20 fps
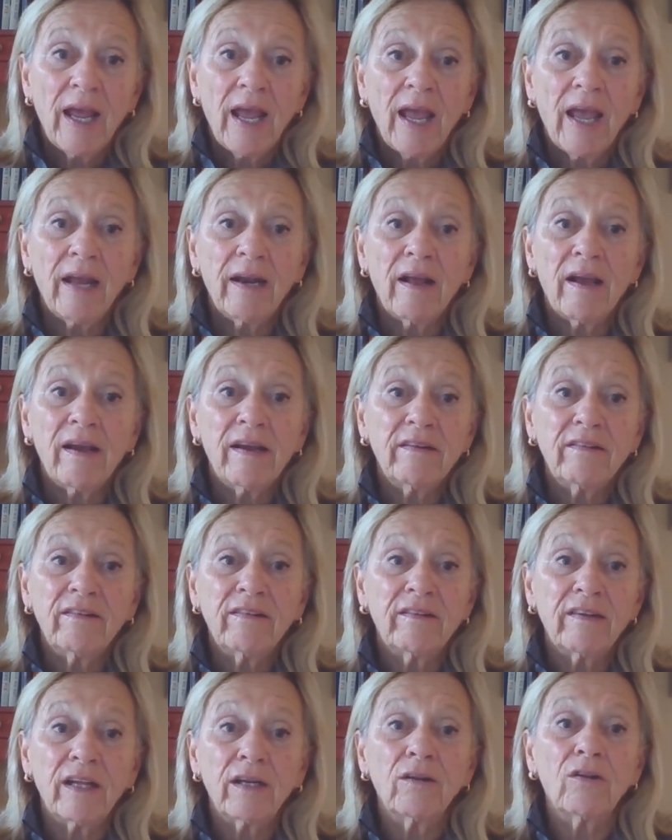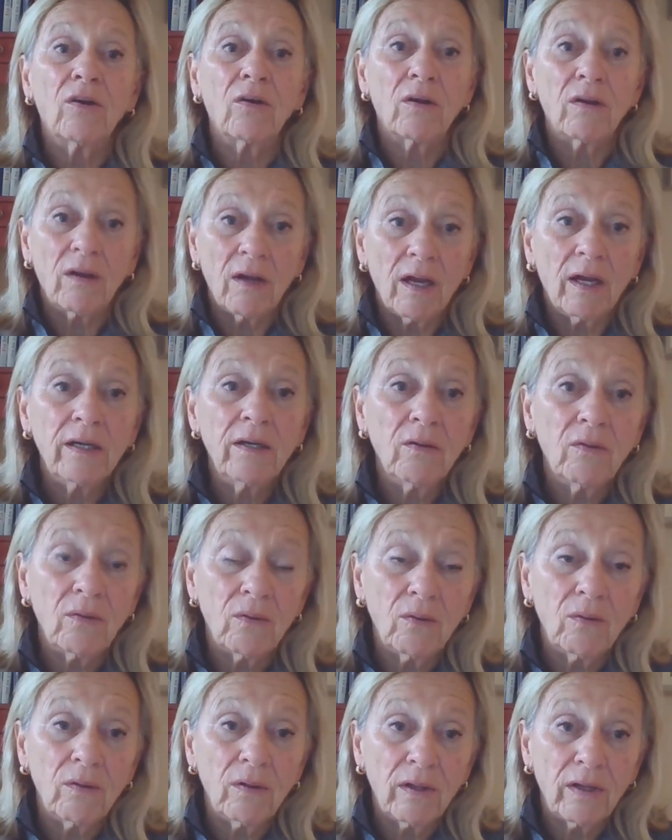And I said, look, I know
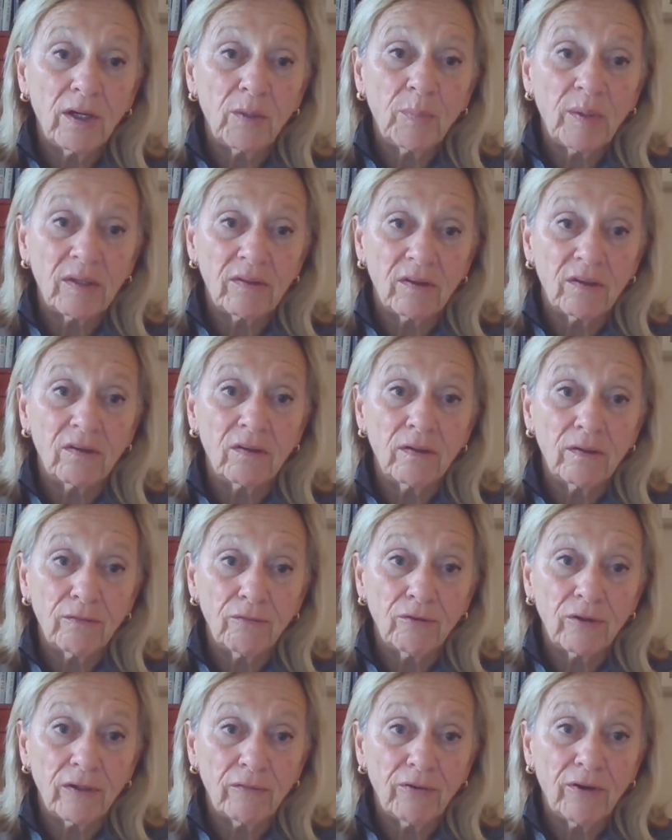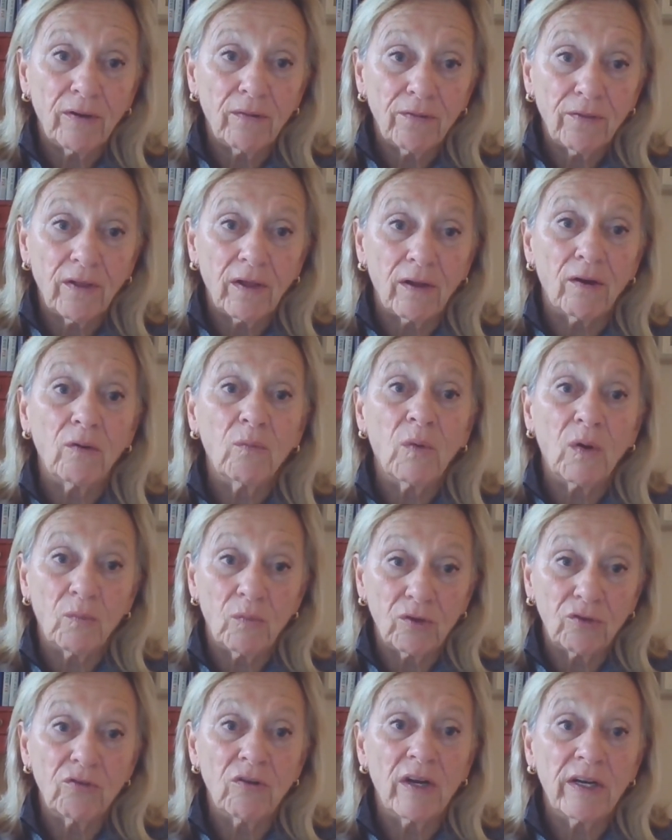a whole lot about the delivery of healthcare and what
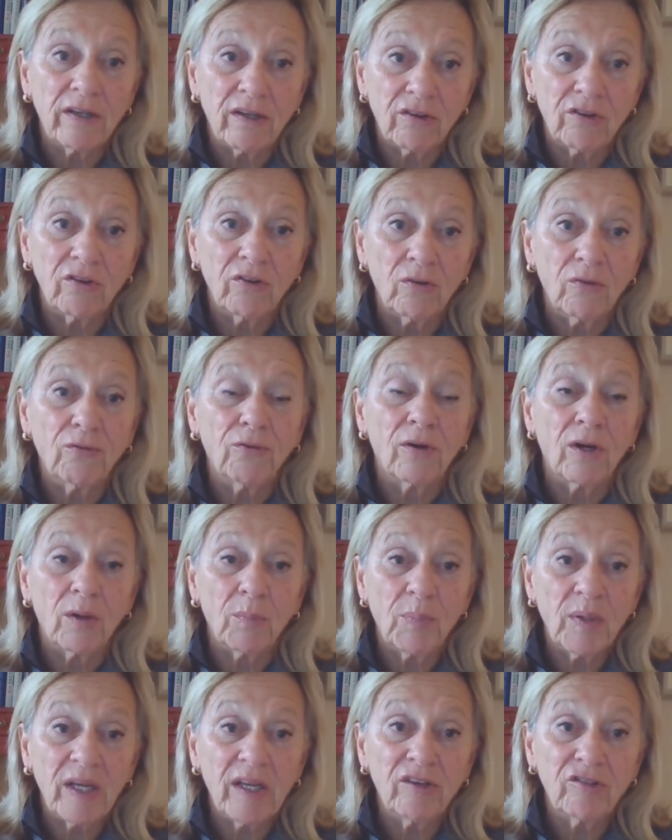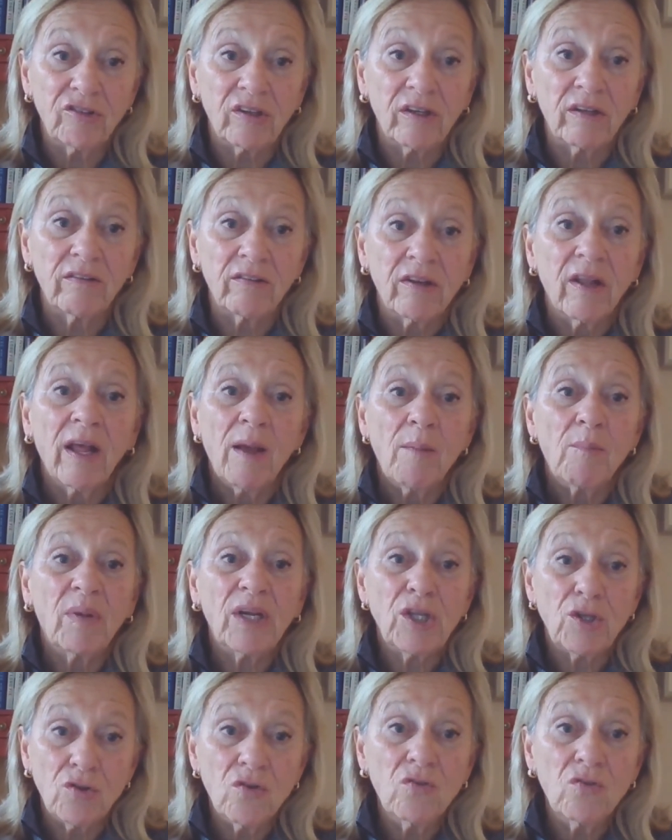we're trying to do for our patients,
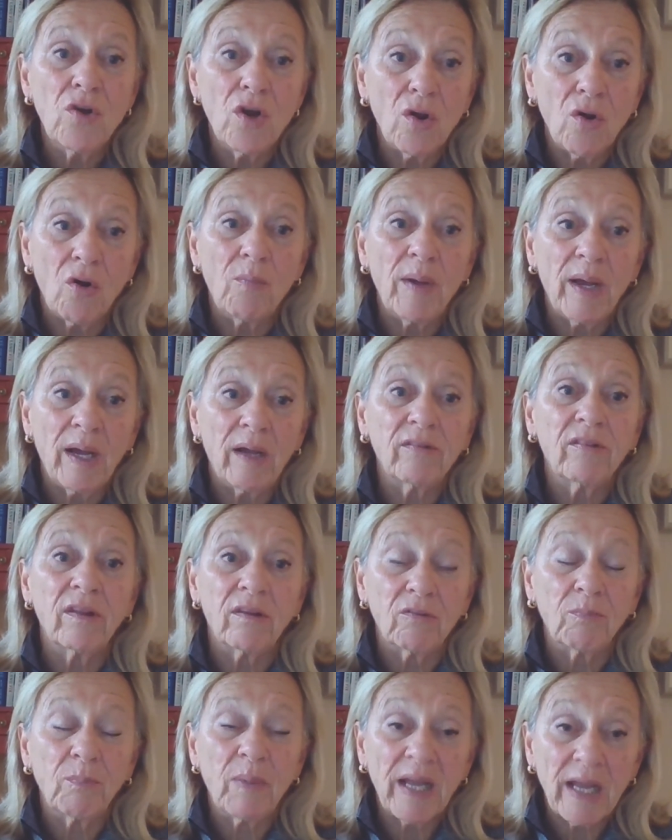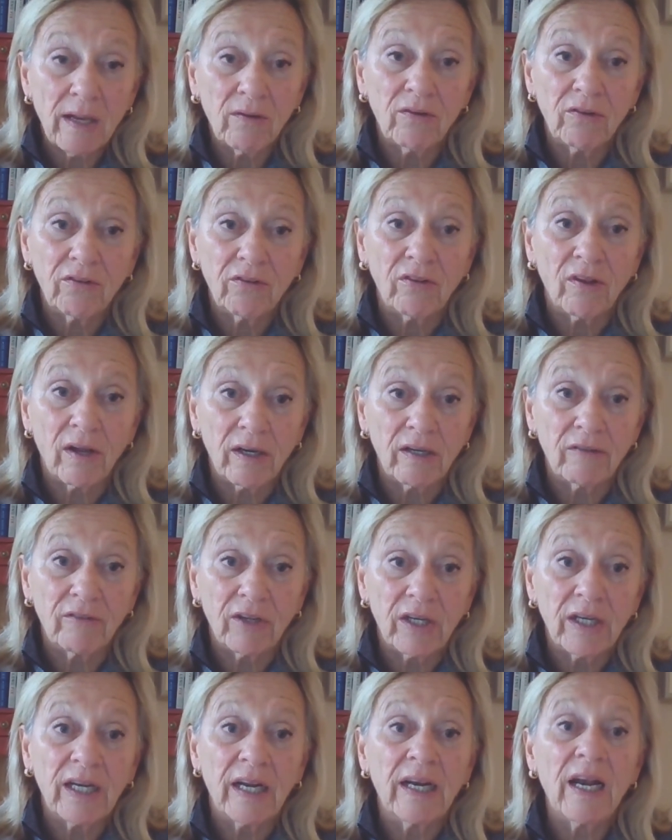but you know about this payer side of
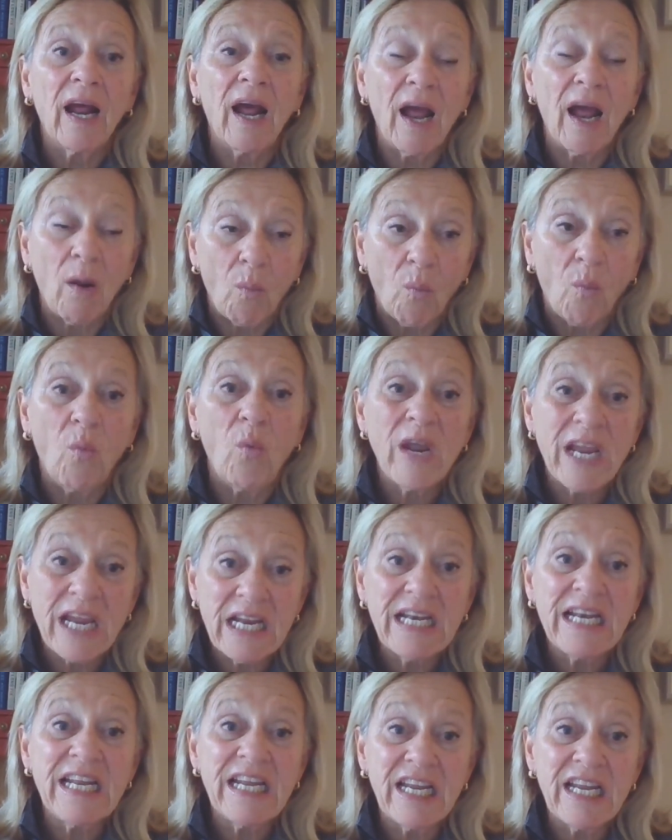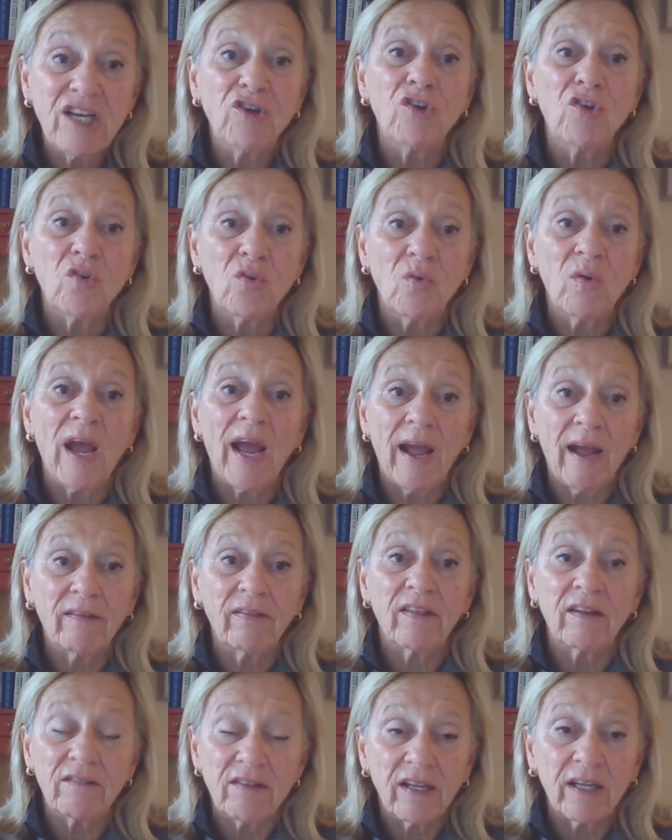it. And we need you
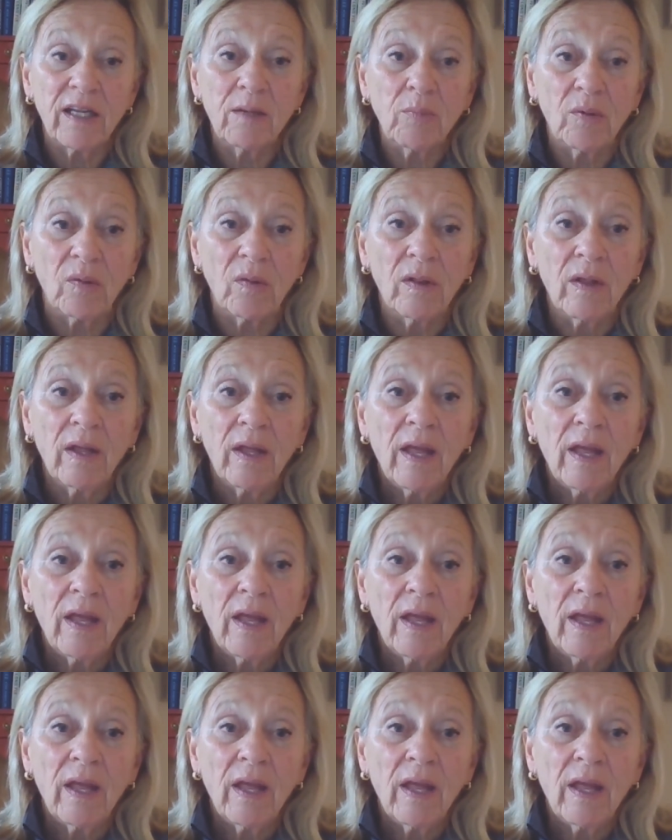at the table.